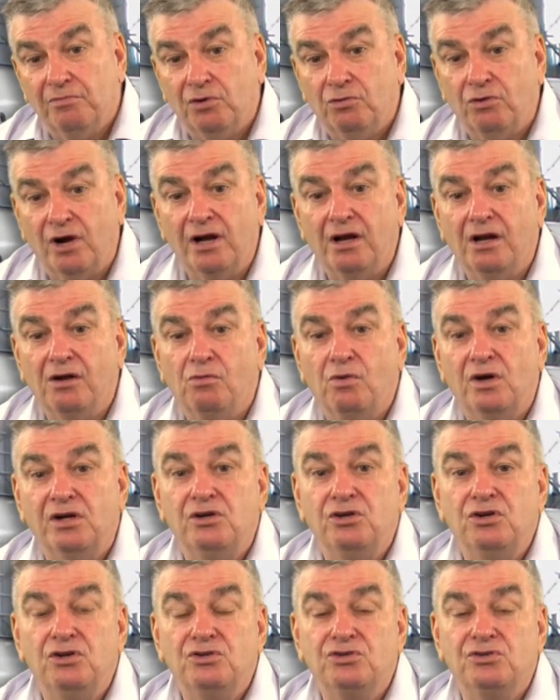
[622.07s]
Great little one
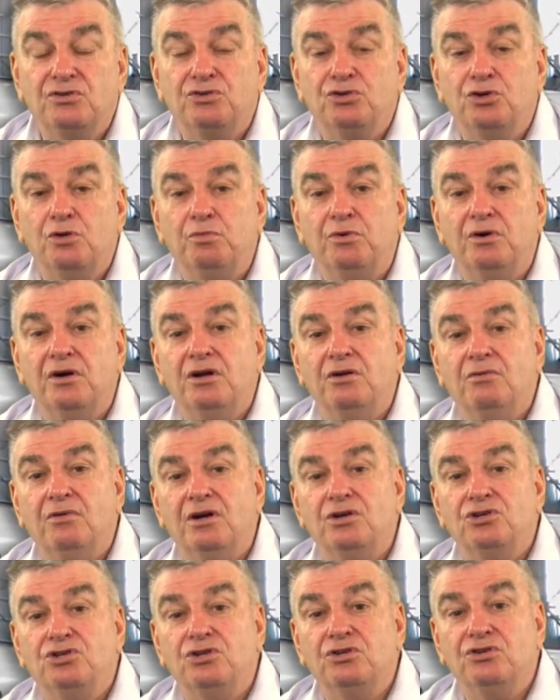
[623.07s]
to use on
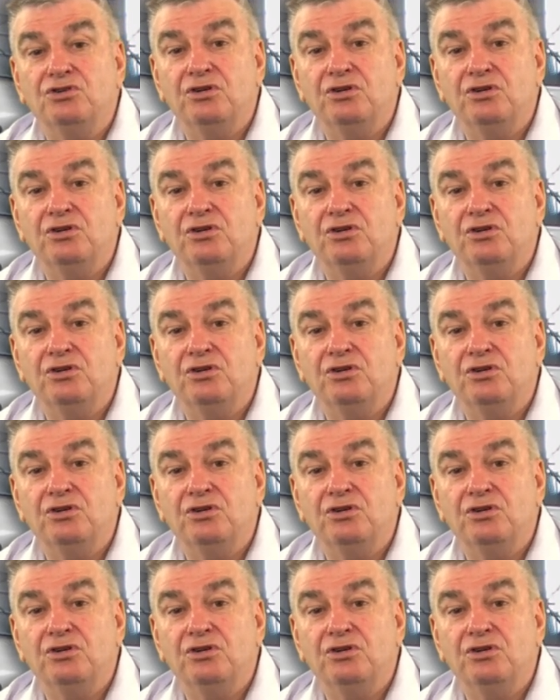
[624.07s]
superannuation